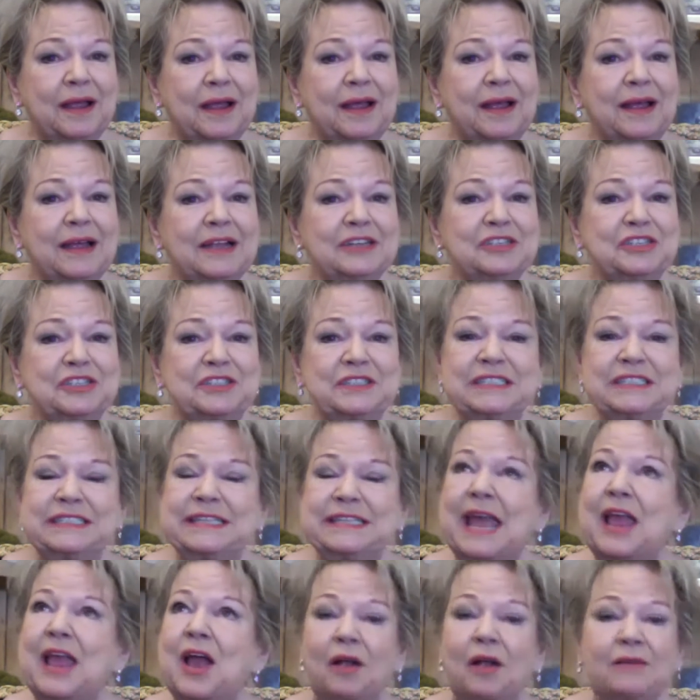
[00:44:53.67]
Just to say,
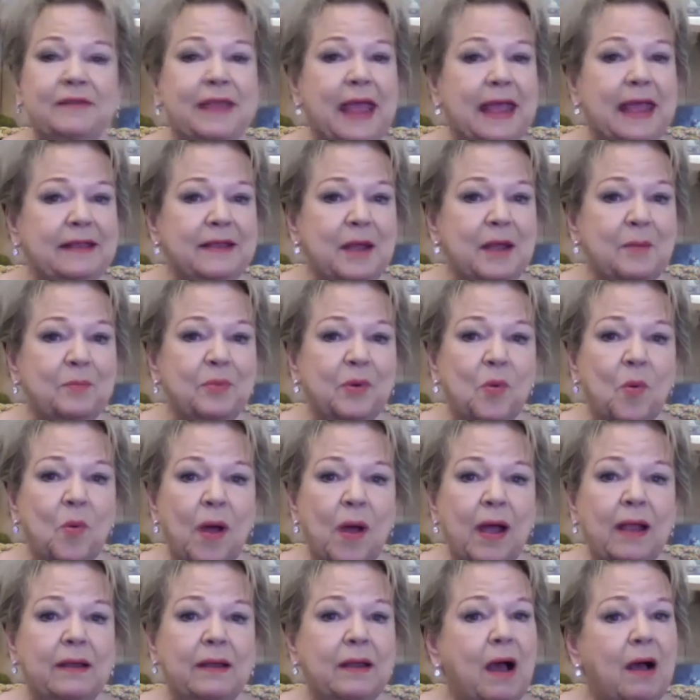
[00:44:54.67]
I'll take number
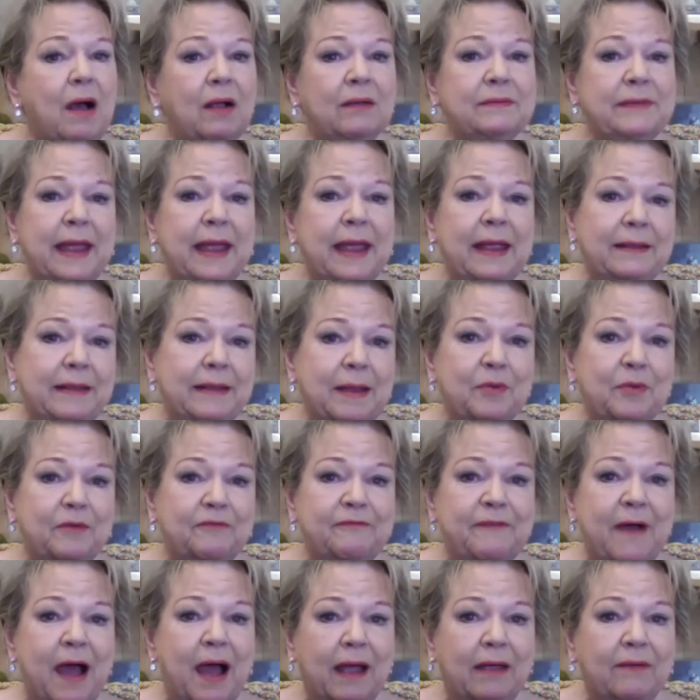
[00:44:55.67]
1, I'll take number
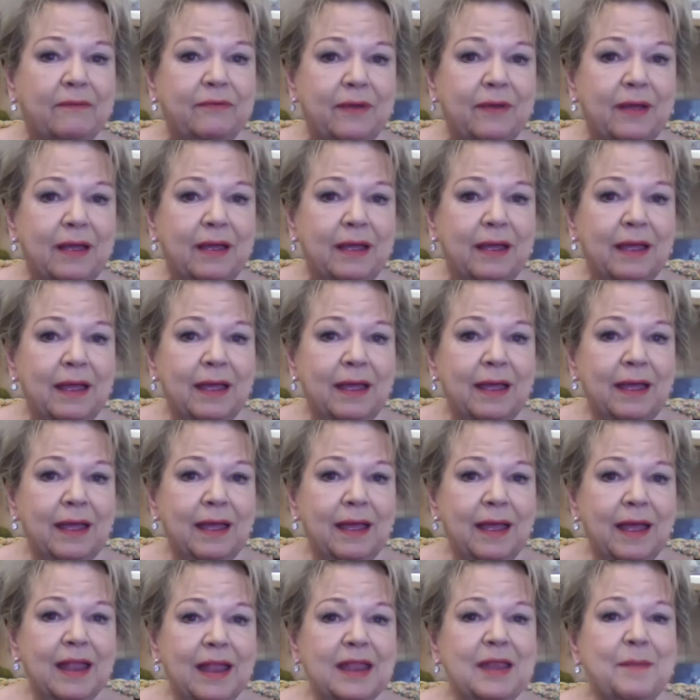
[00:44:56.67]
5.
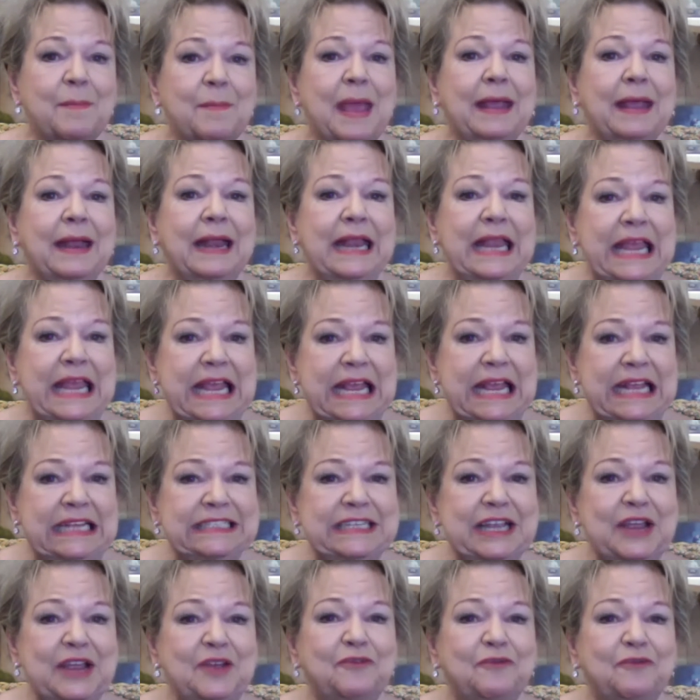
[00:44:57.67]
To make it easy
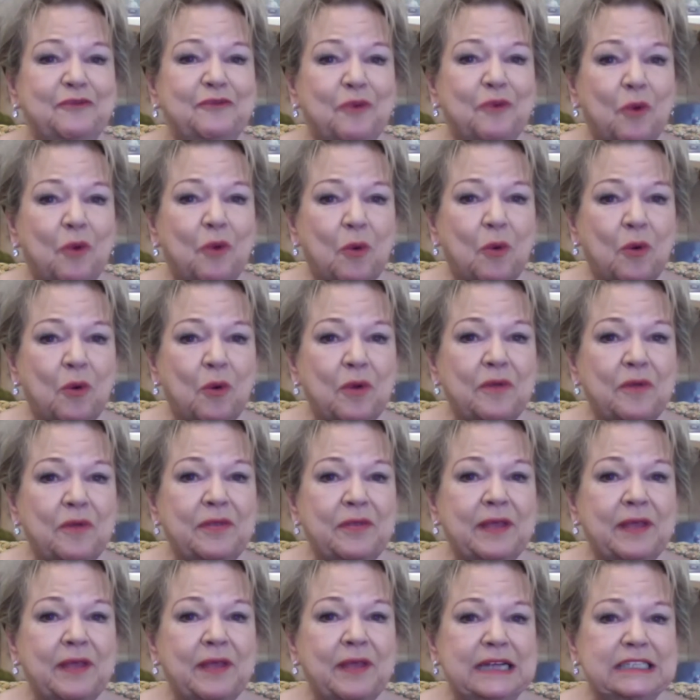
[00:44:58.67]
for the
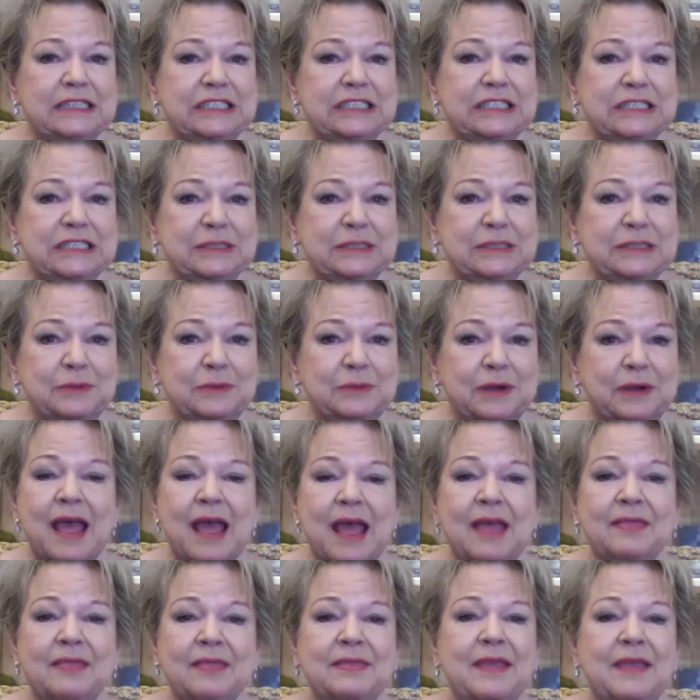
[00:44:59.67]
customer. Then they
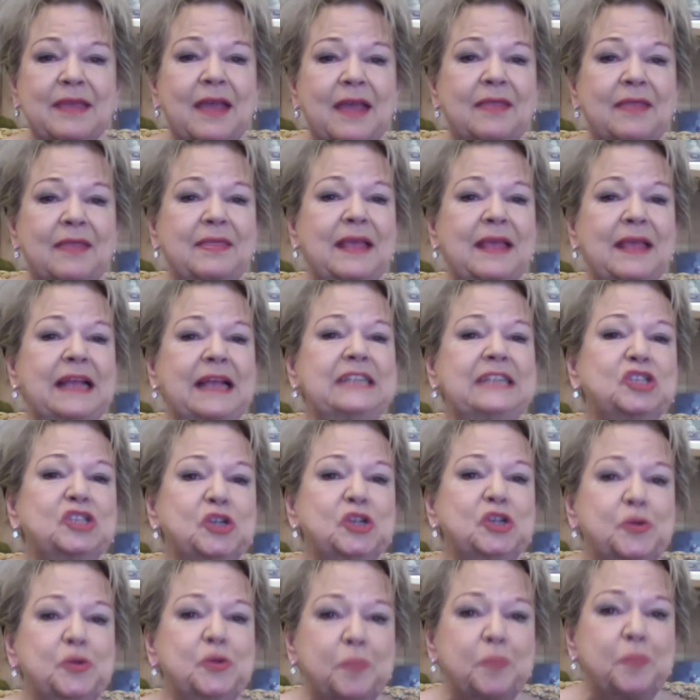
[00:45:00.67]
supersized it. So
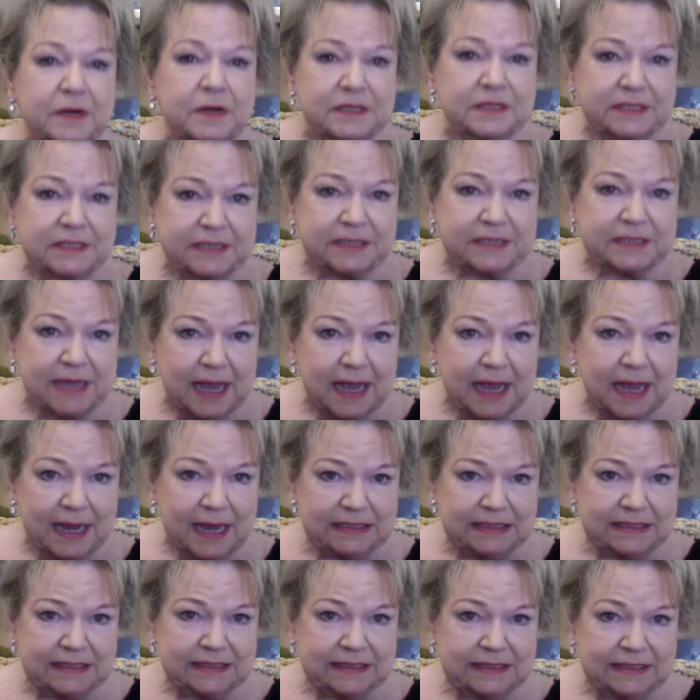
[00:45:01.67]
they supersized their
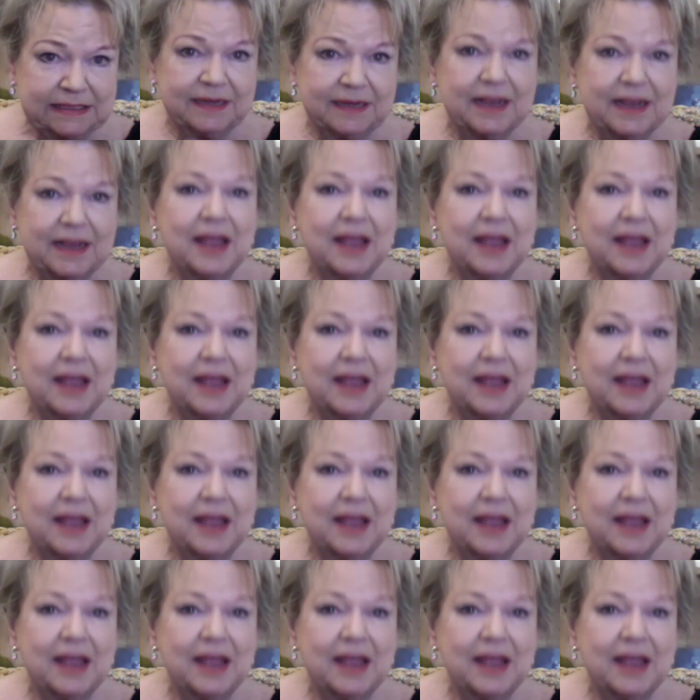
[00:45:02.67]
value meal.